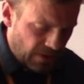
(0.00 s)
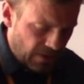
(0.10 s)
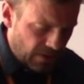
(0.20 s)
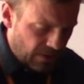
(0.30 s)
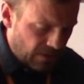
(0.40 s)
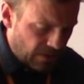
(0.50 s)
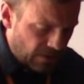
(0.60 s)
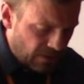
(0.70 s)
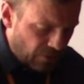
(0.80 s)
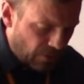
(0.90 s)

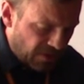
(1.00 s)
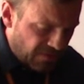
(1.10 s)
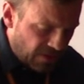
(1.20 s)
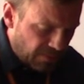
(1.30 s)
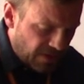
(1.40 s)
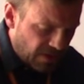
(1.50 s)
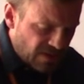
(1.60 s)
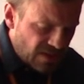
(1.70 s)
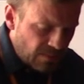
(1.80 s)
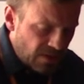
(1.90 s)
in the urban development, and
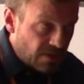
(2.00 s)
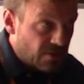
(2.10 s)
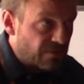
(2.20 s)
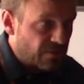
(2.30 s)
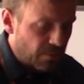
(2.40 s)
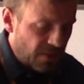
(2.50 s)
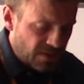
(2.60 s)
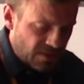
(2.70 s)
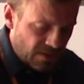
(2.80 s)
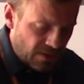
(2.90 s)
seemingly Toftum
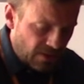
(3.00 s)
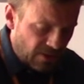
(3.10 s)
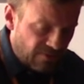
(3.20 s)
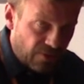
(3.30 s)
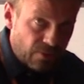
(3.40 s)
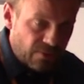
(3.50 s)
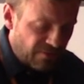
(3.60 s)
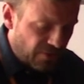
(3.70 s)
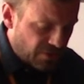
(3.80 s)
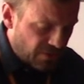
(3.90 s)
Næs followed the
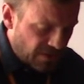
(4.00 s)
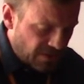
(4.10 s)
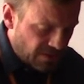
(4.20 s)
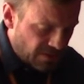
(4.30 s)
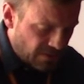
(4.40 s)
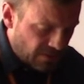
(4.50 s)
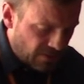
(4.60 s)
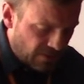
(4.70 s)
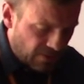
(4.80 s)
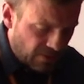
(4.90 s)
fluctuations
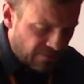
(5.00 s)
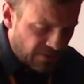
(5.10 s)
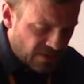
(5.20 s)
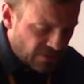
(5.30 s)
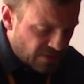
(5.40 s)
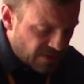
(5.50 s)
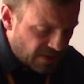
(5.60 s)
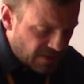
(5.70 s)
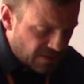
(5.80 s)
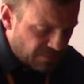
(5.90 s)
of the central
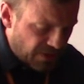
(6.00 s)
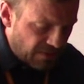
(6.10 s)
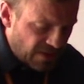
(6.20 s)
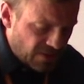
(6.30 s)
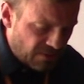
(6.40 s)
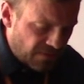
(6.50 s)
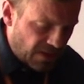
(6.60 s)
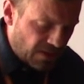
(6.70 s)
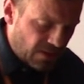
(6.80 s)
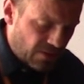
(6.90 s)
sites, but eventually
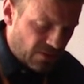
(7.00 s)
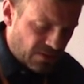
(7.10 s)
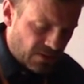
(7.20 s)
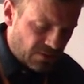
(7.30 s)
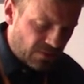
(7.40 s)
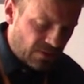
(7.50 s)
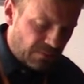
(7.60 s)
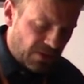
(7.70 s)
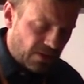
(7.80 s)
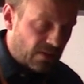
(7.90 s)
waned in contrast with the
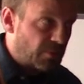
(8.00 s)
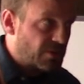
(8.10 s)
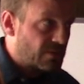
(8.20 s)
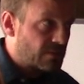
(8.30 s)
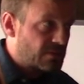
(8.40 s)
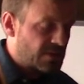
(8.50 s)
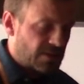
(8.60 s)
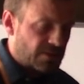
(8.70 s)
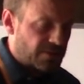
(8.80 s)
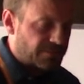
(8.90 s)
bigger commercial
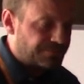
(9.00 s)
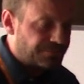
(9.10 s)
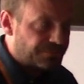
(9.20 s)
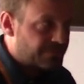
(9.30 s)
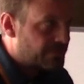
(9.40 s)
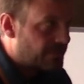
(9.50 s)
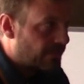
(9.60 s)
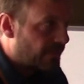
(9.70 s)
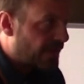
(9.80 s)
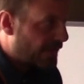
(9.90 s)
centers.
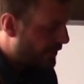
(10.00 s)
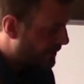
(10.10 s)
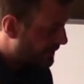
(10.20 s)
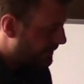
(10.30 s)
Thank you.